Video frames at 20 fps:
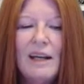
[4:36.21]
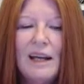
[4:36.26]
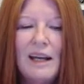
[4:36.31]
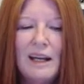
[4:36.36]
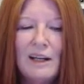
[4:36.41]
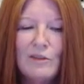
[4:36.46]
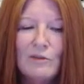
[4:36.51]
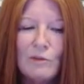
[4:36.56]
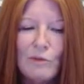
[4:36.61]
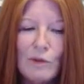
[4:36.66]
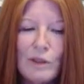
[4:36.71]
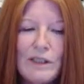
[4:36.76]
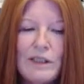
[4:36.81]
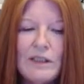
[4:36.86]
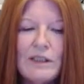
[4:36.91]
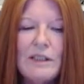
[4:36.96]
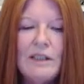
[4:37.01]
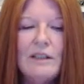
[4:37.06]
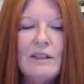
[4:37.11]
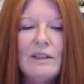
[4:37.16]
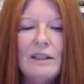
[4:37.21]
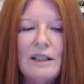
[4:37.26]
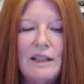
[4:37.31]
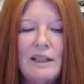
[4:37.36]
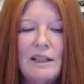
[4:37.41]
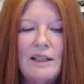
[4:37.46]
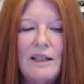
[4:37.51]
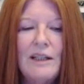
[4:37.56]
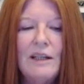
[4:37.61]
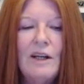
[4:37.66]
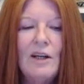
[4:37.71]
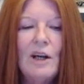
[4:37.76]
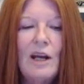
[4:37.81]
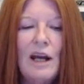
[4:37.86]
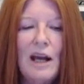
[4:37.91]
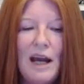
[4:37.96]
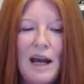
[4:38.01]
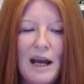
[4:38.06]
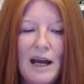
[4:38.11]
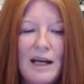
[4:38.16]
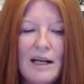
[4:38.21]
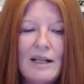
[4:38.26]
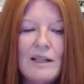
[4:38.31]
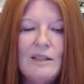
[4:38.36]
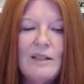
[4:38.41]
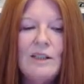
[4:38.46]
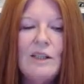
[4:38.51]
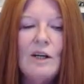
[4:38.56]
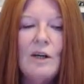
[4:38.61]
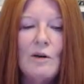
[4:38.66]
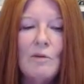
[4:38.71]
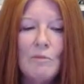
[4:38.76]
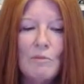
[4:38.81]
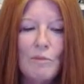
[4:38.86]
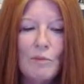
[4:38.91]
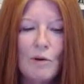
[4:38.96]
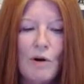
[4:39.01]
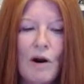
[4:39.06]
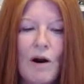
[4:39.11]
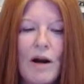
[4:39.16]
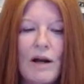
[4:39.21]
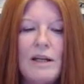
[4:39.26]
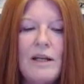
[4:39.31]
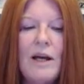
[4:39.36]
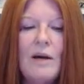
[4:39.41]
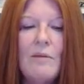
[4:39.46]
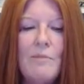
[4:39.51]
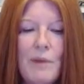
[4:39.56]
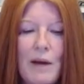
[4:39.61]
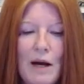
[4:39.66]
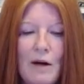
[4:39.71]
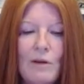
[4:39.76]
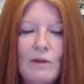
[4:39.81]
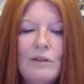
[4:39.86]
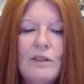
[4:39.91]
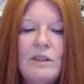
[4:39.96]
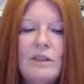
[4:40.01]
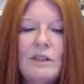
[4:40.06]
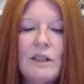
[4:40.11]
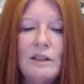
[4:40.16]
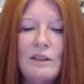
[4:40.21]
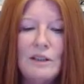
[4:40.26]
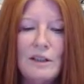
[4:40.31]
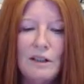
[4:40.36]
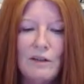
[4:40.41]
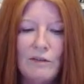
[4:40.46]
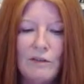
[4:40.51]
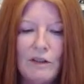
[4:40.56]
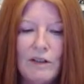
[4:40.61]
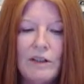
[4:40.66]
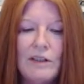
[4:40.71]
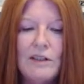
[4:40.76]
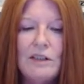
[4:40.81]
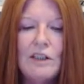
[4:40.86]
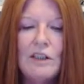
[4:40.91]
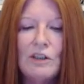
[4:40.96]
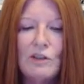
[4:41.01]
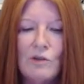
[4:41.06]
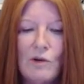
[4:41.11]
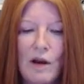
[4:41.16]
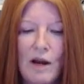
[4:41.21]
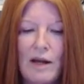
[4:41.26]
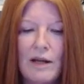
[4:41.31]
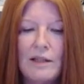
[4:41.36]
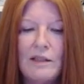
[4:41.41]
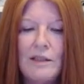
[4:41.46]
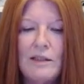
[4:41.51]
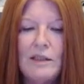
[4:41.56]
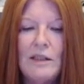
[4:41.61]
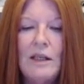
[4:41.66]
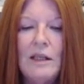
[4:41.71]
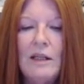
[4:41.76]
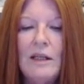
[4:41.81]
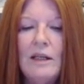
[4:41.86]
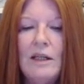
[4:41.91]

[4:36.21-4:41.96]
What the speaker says: And recently has brought about significant strides